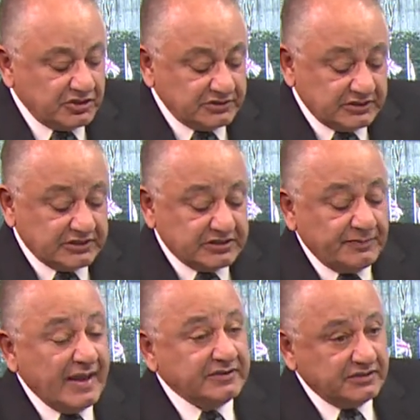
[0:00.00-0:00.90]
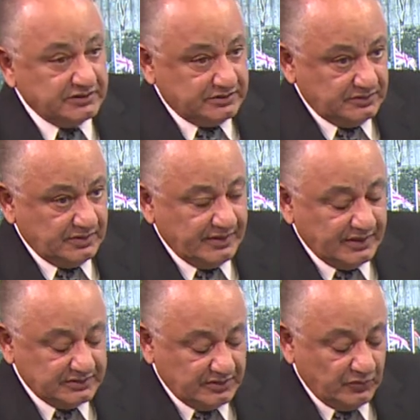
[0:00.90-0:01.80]
has expanded, and
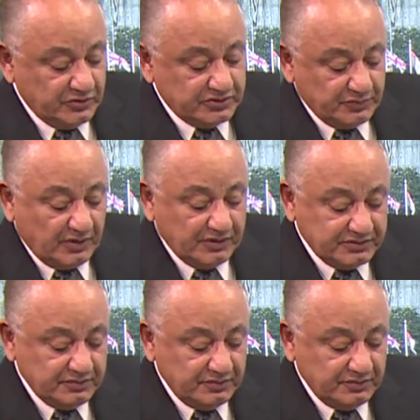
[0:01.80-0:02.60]
that's the worst part,